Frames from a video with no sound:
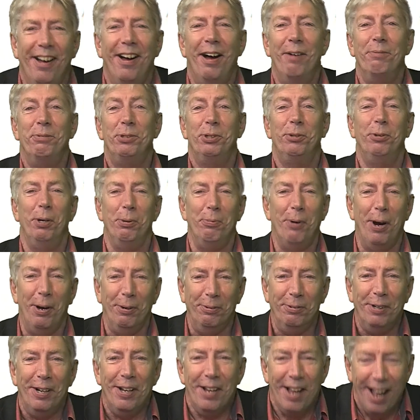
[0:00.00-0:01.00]
I'm sure he won't.
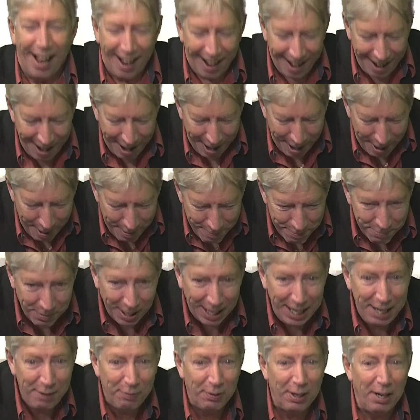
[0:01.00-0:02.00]

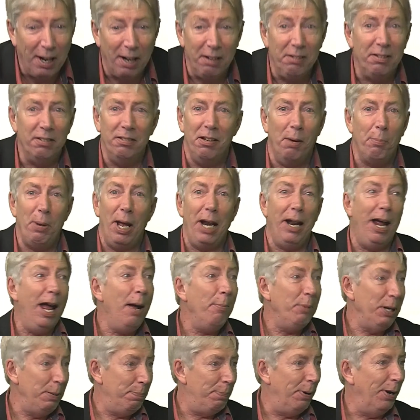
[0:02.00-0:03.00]
Even no matter how
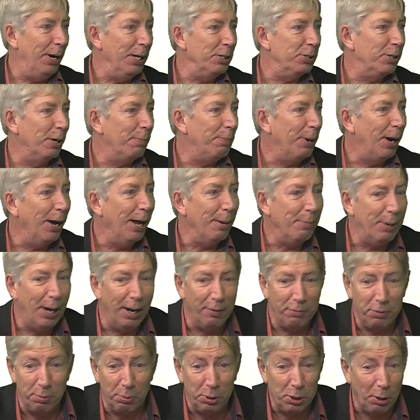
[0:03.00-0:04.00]
many pints I buy him
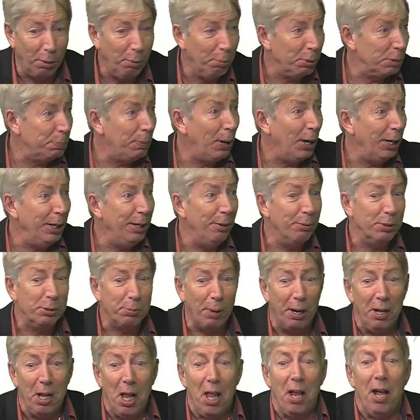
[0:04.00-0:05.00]
afterwards, I'll always buy you as
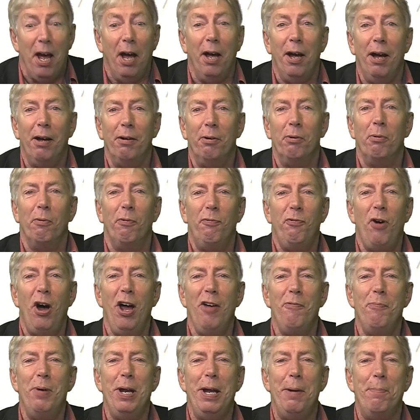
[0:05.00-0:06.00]
well.
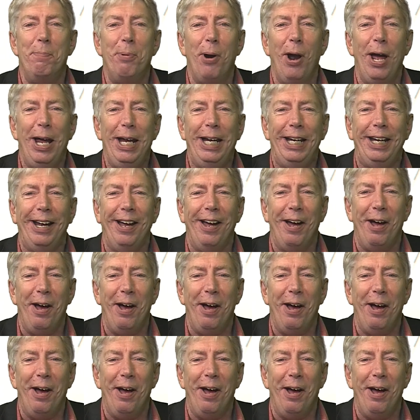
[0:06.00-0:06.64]
5-minute break.